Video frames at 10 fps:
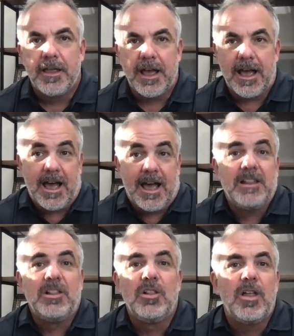I
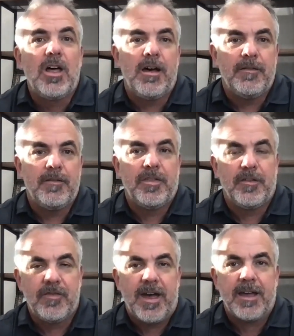love the
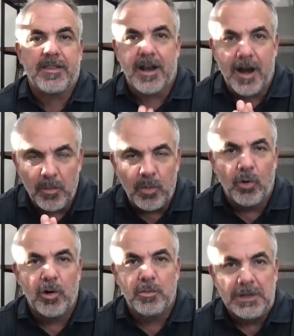fact that our
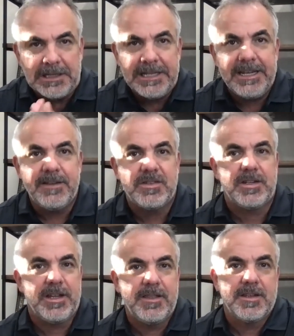board believes
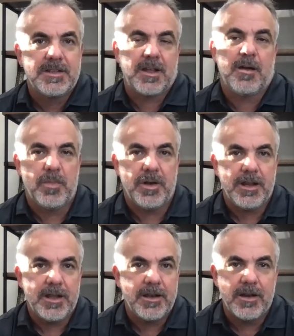in this
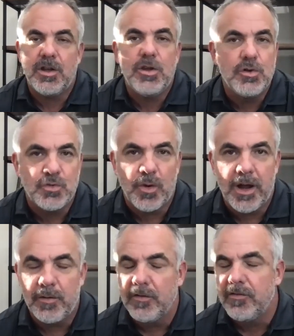company in a huge
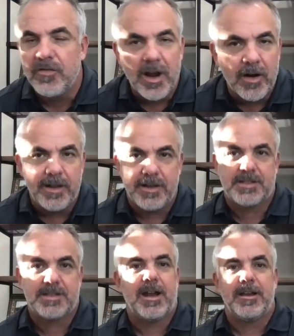way. We're very
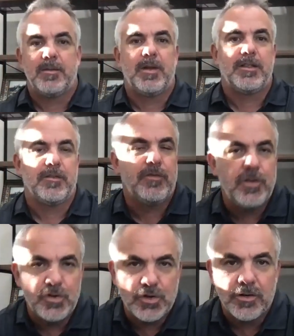excited about the
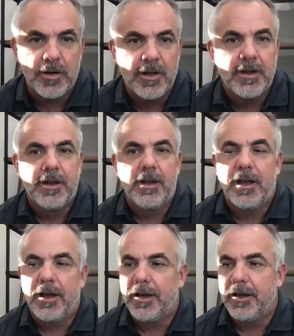future.
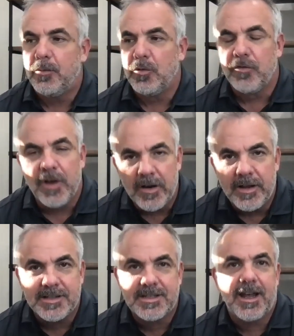We're very
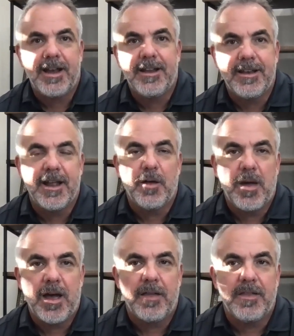excited
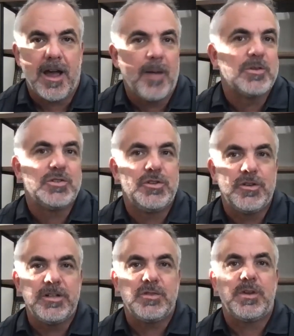about the
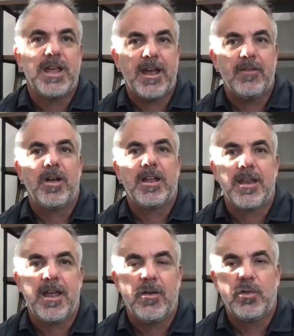opportunities we have right
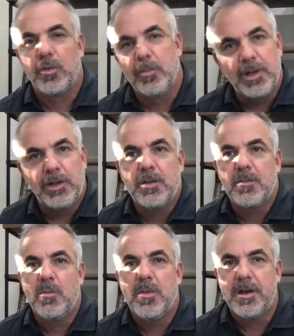now as we're building
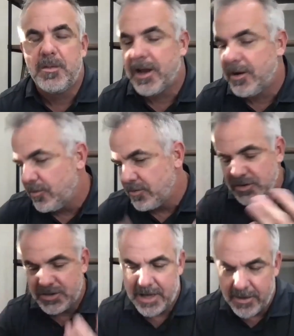momentum. And I don't want to
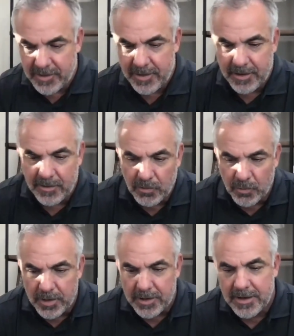just say everything in this one